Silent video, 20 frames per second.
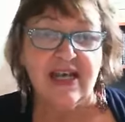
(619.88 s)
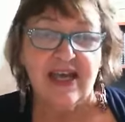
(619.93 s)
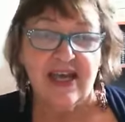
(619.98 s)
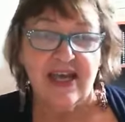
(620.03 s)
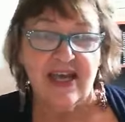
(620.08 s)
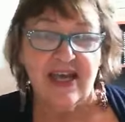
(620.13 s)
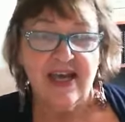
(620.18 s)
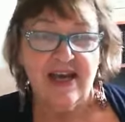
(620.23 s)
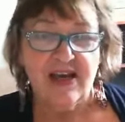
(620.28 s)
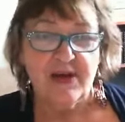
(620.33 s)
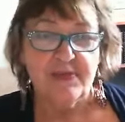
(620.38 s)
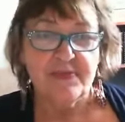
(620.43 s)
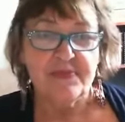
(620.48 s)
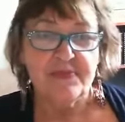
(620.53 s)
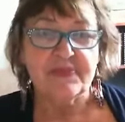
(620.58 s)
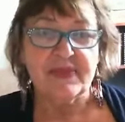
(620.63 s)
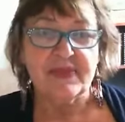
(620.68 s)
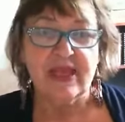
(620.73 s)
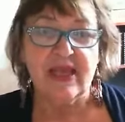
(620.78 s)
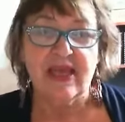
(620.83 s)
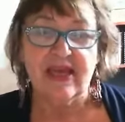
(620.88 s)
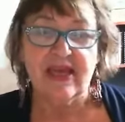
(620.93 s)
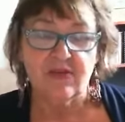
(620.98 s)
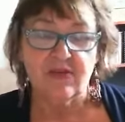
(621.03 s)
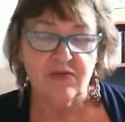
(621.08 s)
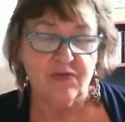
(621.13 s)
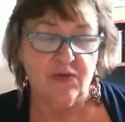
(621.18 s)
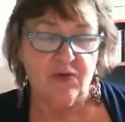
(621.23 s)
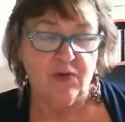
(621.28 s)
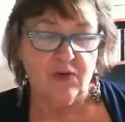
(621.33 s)
and um, and
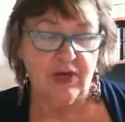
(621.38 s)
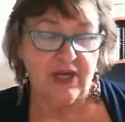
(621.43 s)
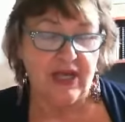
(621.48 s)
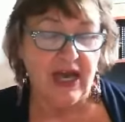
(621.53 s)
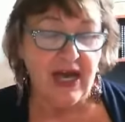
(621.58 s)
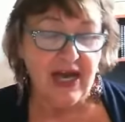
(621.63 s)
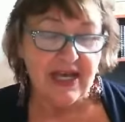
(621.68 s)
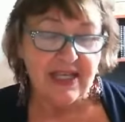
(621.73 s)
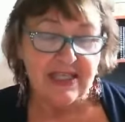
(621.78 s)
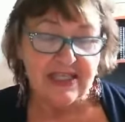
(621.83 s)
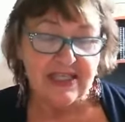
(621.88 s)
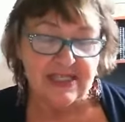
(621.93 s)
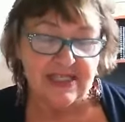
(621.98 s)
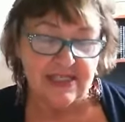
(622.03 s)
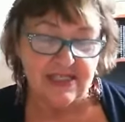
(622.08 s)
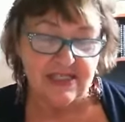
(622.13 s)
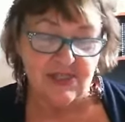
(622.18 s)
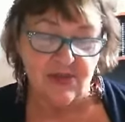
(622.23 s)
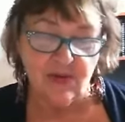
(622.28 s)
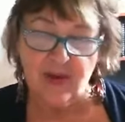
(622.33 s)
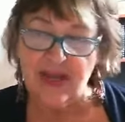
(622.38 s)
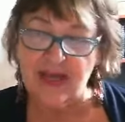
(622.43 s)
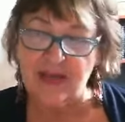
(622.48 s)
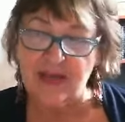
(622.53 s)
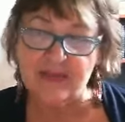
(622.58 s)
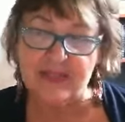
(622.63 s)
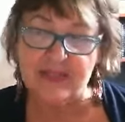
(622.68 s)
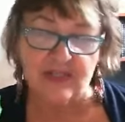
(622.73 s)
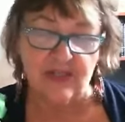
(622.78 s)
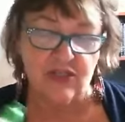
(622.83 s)
for cuts and
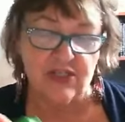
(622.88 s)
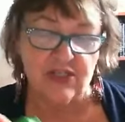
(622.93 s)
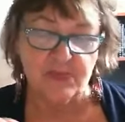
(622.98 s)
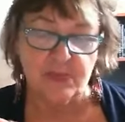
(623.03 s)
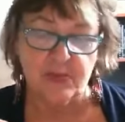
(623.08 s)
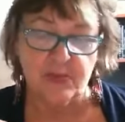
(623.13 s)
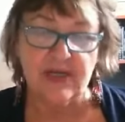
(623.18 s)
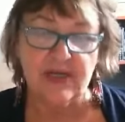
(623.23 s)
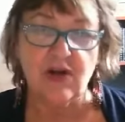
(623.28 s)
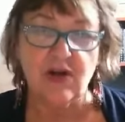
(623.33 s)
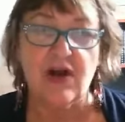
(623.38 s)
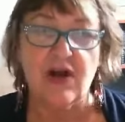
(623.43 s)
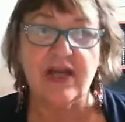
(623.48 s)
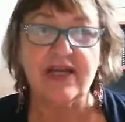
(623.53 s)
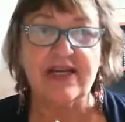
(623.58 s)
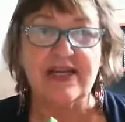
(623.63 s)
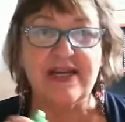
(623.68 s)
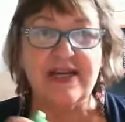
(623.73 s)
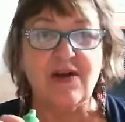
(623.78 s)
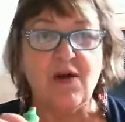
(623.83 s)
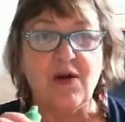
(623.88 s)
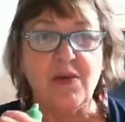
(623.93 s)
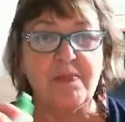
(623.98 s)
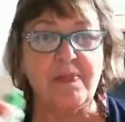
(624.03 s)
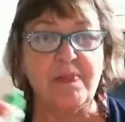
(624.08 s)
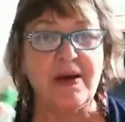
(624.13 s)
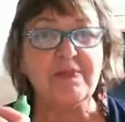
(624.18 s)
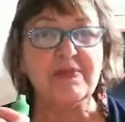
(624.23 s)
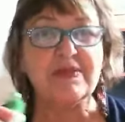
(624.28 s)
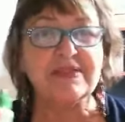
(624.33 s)
scrapes, you just put it on and it all
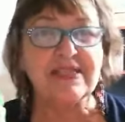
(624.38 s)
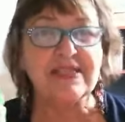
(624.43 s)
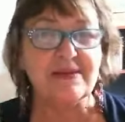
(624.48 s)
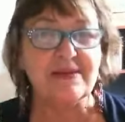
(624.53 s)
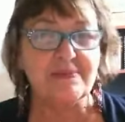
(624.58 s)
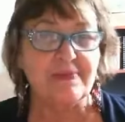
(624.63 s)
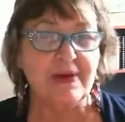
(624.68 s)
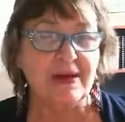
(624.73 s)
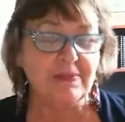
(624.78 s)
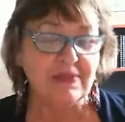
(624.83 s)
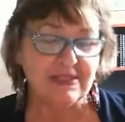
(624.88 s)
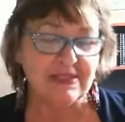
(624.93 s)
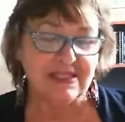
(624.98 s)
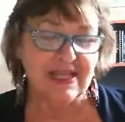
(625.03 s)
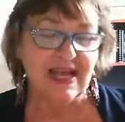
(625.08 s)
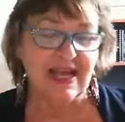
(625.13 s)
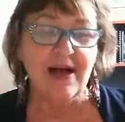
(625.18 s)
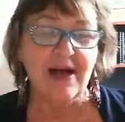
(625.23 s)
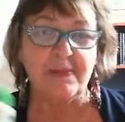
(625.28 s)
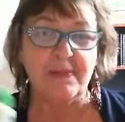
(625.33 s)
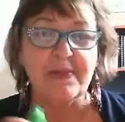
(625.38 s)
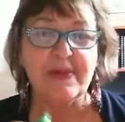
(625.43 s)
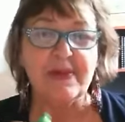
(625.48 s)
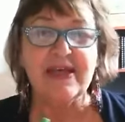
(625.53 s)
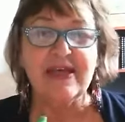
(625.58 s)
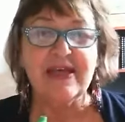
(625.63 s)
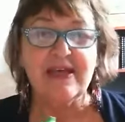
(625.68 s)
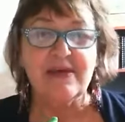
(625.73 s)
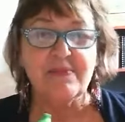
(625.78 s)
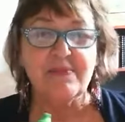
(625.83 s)
bubbles. It bubbles up,
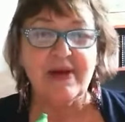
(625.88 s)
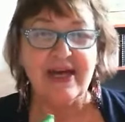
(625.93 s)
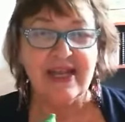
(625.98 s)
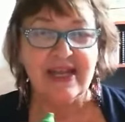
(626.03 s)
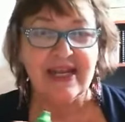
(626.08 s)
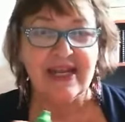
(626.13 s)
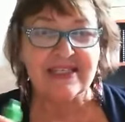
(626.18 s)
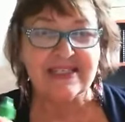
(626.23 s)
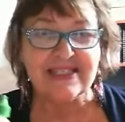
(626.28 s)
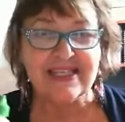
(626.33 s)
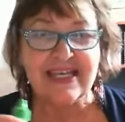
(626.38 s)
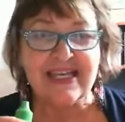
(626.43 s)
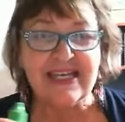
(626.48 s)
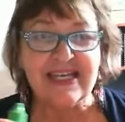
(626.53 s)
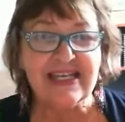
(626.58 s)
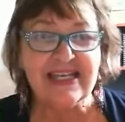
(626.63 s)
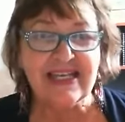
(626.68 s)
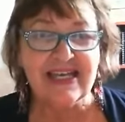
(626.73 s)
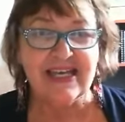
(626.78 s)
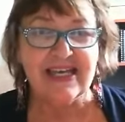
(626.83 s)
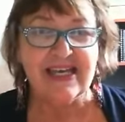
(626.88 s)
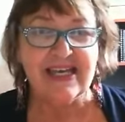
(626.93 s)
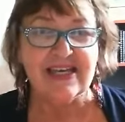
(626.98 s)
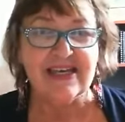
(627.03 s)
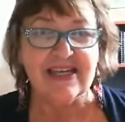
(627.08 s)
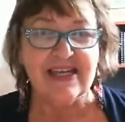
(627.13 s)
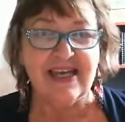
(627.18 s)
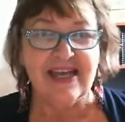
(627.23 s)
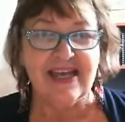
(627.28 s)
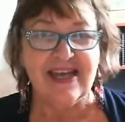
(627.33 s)
but it's healing it.
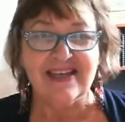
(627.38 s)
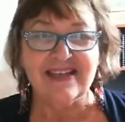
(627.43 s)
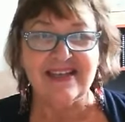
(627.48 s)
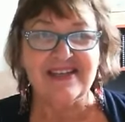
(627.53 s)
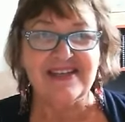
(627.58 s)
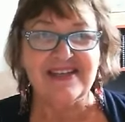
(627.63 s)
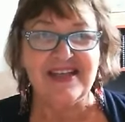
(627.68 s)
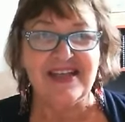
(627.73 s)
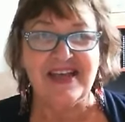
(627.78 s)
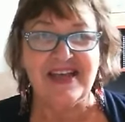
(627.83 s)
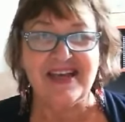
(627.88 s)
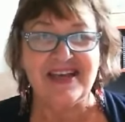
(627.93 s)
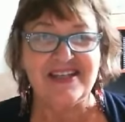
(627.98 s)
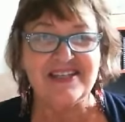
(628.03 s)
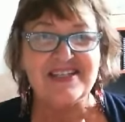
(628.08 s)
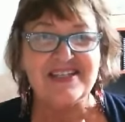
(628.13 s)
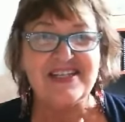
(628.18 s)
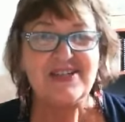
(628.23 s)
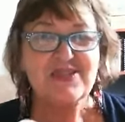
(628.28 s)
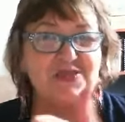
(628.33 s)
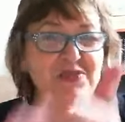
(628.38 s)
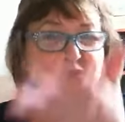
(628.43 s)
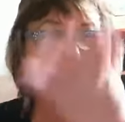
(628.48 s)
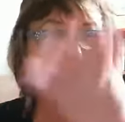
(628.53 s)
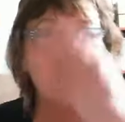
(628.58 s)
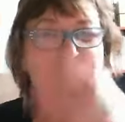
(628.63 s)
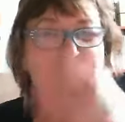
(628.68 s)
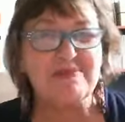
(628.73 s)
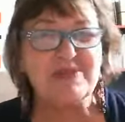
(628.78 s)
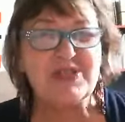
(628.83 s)
And and uh,
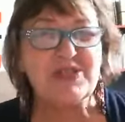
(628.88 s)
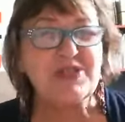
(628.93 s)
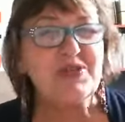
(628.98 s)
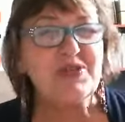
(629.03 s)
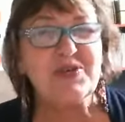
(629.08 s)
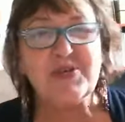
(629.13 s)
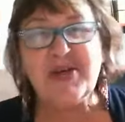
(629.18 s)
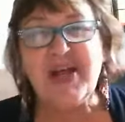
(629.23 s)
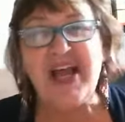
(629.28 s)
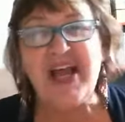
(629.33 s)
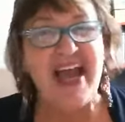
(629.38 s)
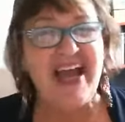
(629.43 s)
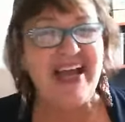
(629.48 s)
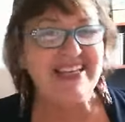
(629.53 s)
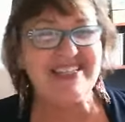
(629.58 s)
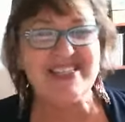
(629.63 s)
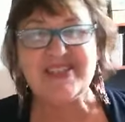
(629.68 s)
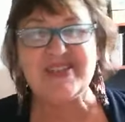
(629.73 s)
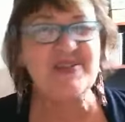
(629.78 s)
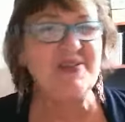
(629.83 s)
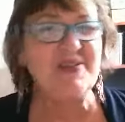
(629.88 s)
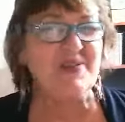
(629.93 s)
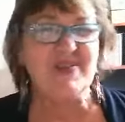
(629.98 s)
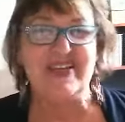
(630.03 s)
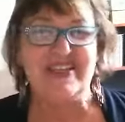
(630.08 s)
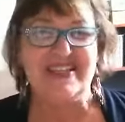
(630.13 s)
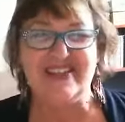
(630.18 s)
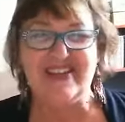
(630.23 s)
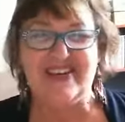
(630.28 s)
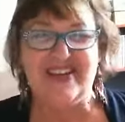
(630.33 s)
Trudy, I'm sure, has
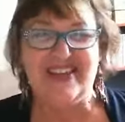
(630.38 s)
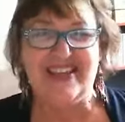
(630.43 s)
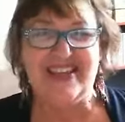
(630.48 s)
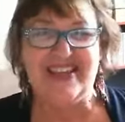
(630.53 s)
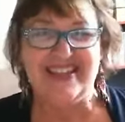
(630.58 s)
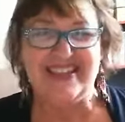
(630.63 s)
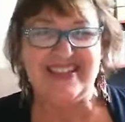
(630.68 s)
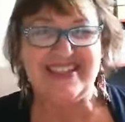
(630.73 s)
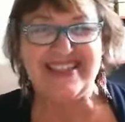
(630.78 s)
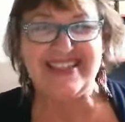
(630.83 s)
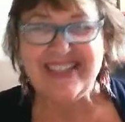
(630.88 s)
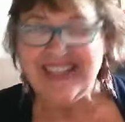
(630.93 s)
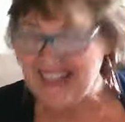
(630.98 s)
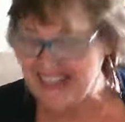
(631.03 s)
stories on this.